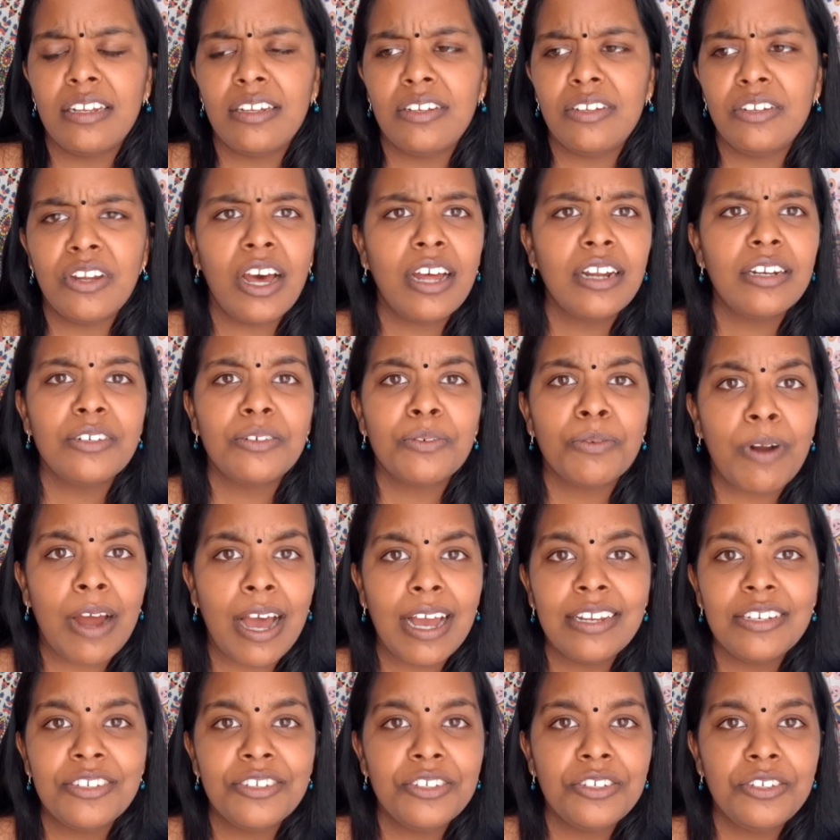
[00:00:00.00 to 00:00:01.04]
not
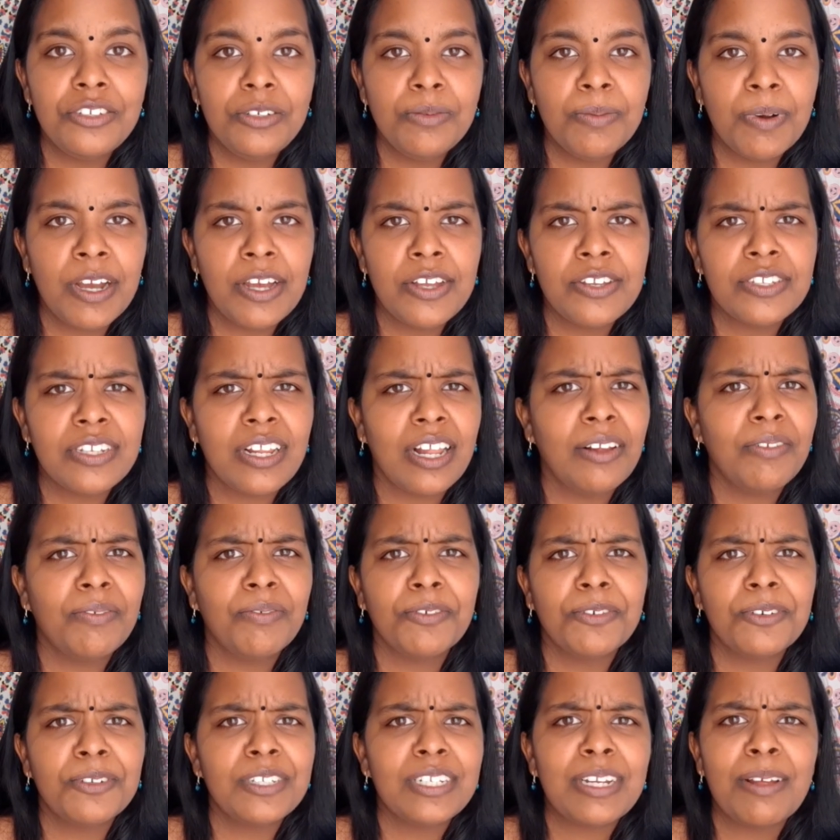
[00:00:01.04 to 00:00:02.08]
right to do by yourself,
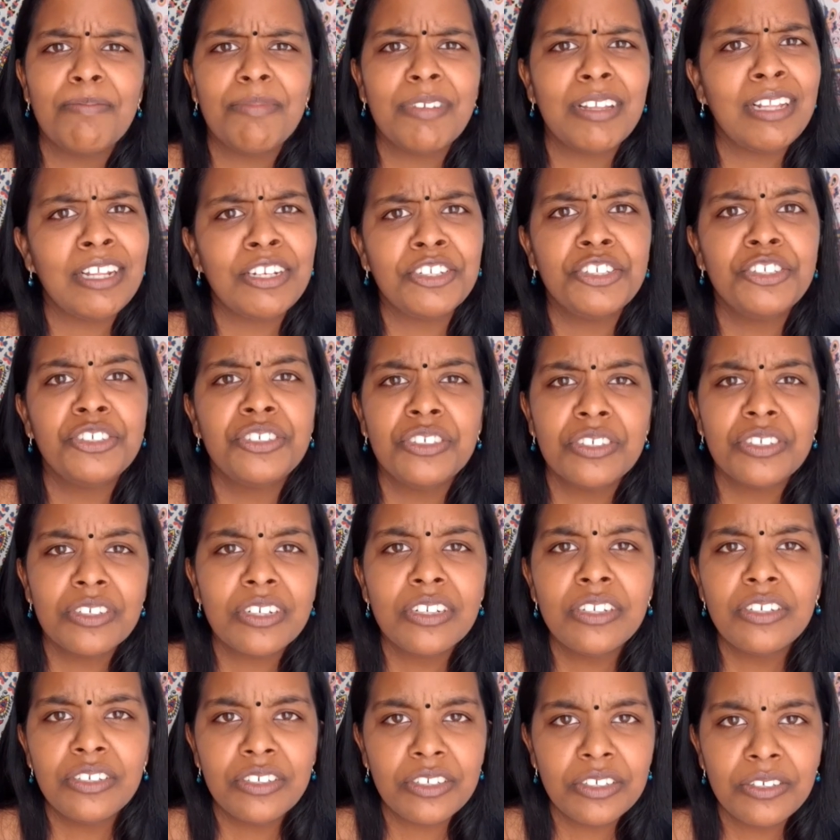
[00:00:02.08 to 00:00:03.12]
or something that you
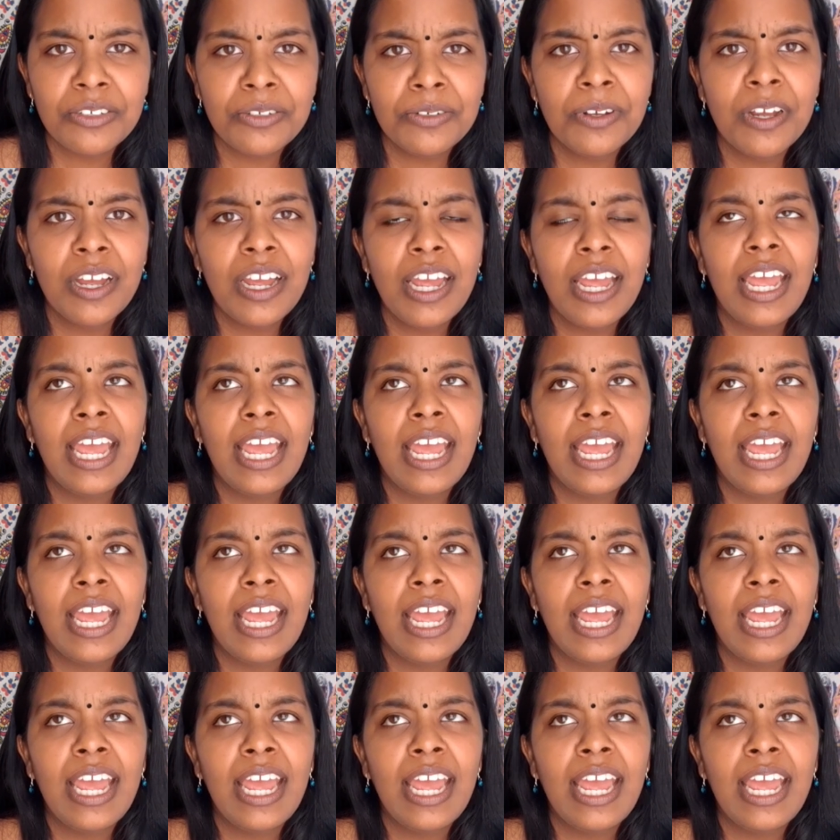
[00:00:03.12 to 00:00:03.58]
shouldn't do,